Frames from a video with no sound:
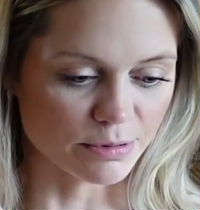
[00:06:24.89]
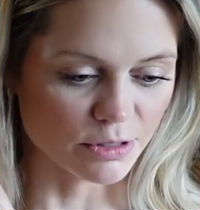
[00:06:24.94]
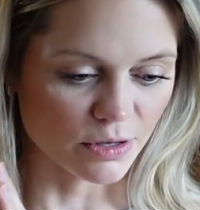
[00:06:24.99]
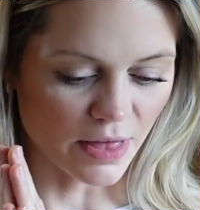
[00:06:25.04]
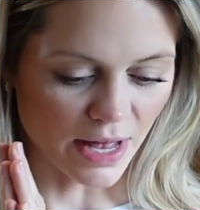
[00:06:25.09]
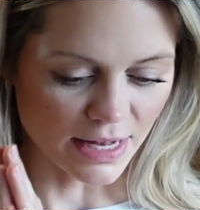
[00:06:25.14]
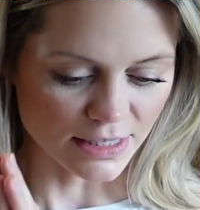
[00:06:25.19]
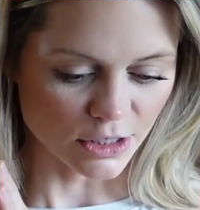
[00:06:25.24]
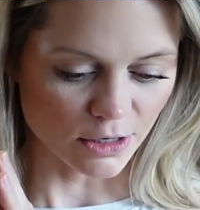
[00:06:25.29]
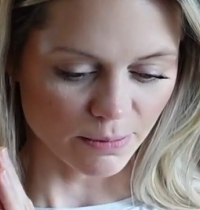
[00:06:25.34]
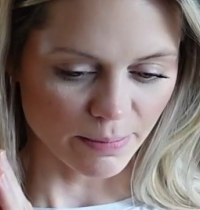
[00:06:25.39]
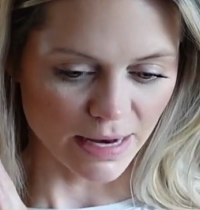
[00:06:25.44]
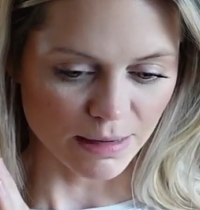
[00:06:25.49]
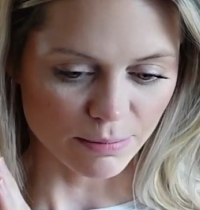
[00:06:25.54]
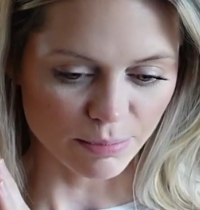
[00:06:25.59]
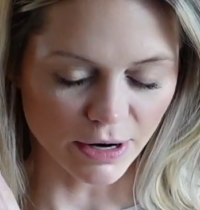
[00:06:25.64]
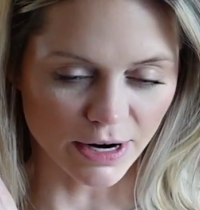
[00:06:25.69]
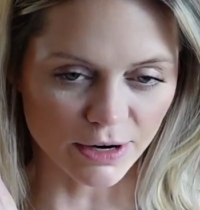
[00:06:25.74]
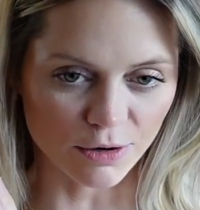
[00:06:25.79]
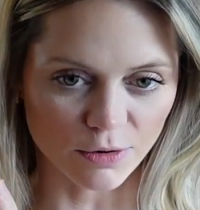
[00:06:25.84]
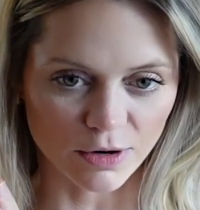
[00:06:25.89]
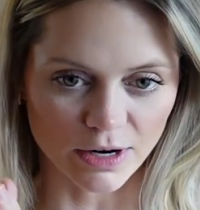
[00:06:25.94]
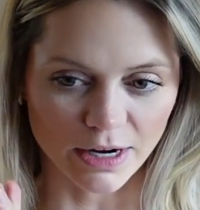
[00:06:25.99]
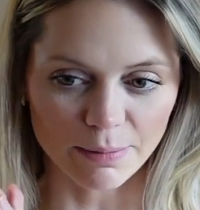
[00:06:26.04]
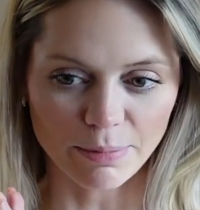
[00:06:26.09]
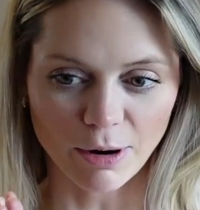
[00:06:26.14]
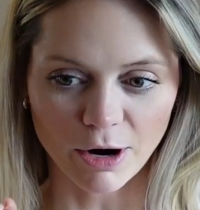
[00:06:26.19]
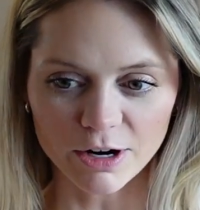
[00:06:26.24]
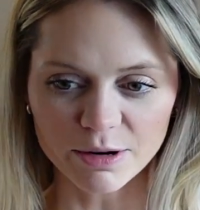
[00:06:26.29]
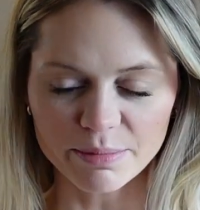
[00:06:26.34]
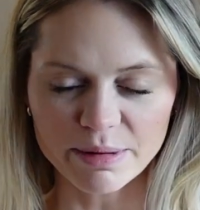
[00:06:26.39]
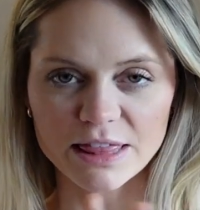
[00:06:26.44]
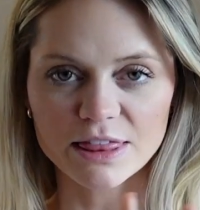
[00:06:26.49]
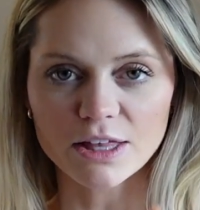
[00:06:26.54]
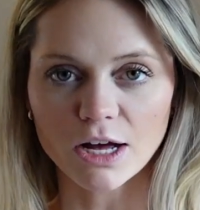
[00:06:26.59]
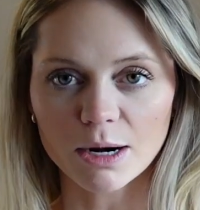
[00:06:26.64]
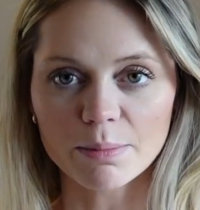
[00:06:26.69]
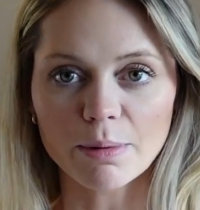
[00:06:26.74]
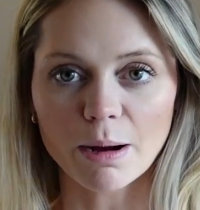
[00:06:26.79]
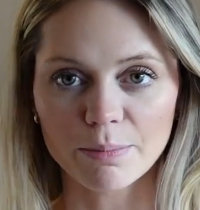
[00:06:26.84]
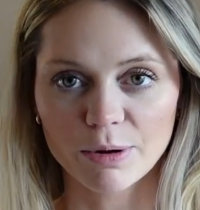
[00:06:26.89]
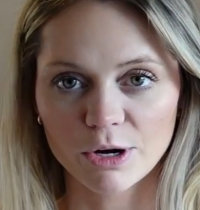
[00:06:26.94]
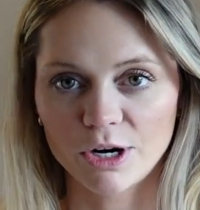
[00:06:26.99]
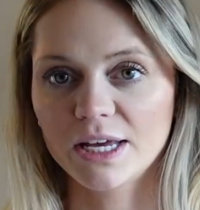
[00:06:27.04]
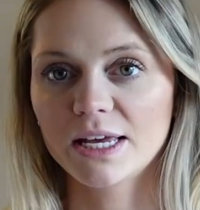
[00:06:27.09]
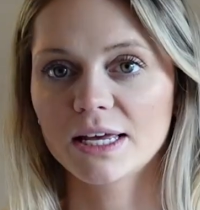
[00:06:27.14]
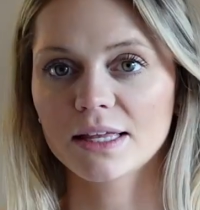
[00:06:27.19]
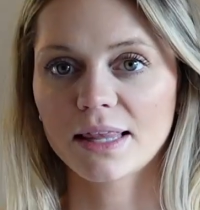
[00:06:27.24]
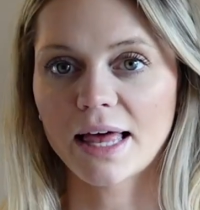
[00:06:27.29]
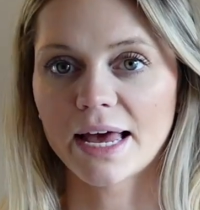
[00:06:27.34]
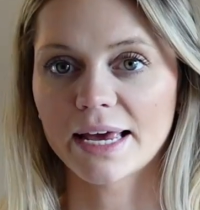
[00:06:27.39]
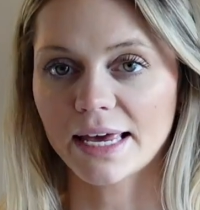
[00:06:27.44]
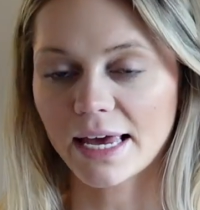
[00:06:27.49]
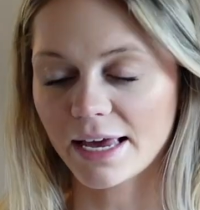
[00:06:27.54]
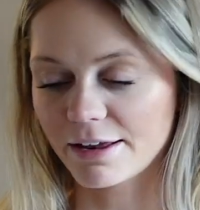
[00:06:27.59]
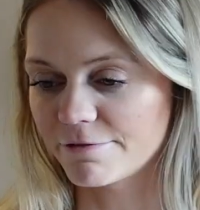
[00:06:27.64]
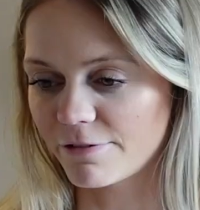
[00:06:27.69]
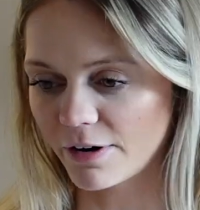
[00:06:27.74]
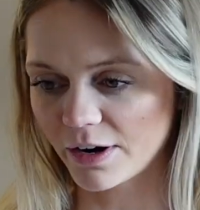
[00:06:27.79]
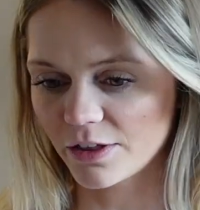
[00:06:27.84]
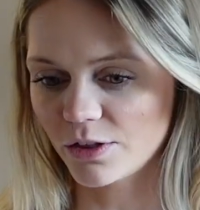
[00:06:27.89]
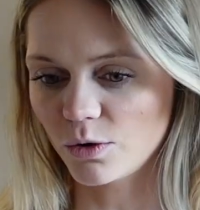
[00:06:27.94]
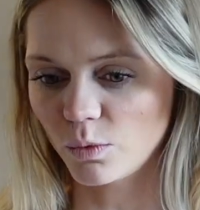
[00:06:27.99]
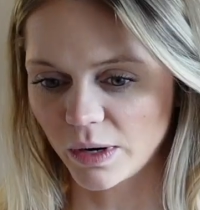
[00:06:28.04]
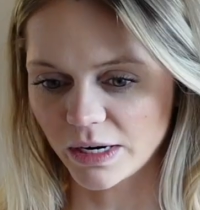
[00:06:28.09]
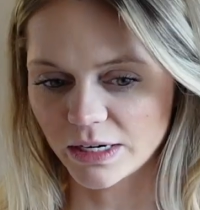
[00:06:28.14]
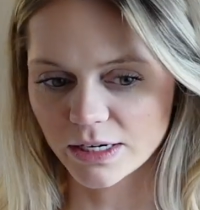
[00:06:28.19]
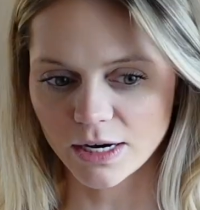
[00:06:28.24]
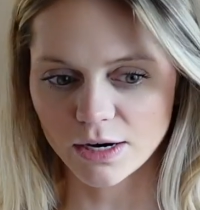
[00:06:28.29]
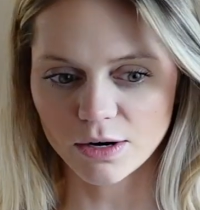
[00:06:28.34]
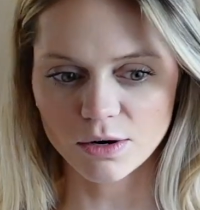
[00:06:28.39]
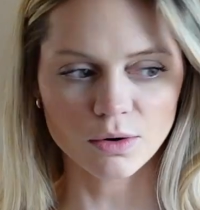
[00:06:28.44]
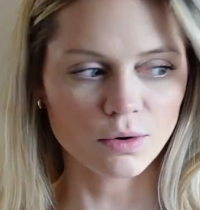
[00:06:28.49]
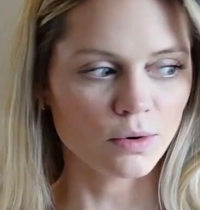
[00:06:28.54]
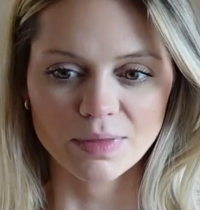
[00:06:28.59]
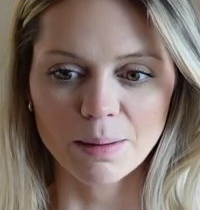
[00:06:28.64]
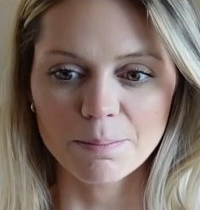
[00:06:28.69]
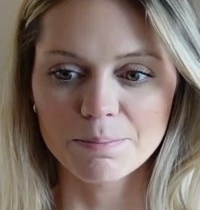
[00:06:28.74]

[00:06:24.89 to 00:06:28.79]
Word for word: So that's our main priority. Part of me thought about putting it like in front of the window,